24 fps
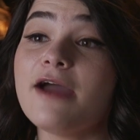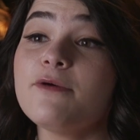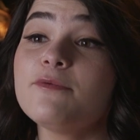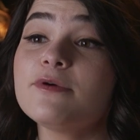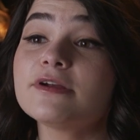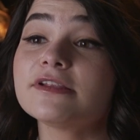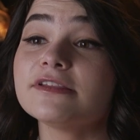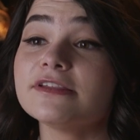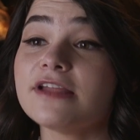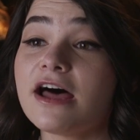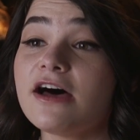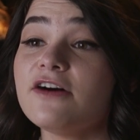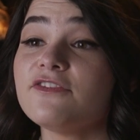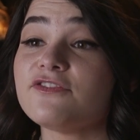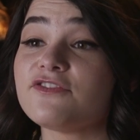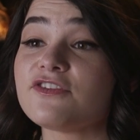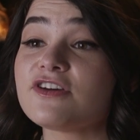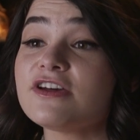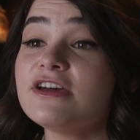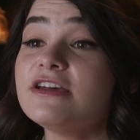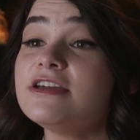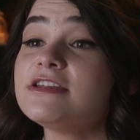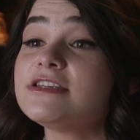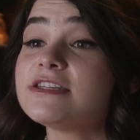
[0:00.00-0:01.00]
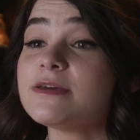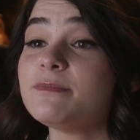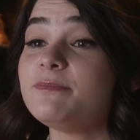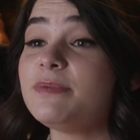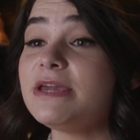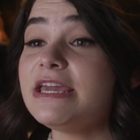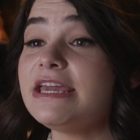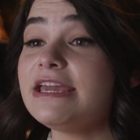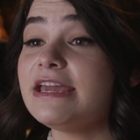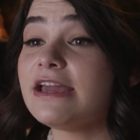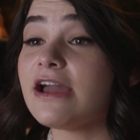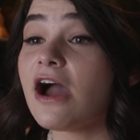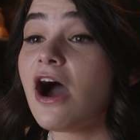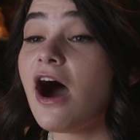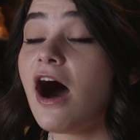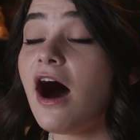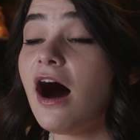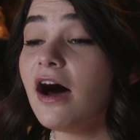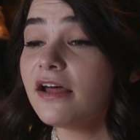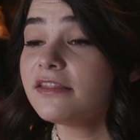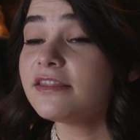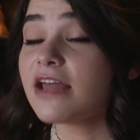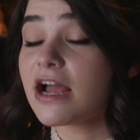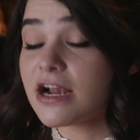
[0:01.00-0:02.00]
I would love to be
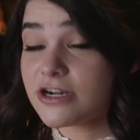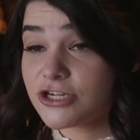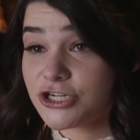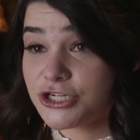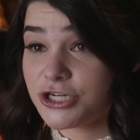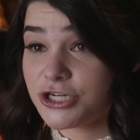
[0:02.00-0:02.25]
on that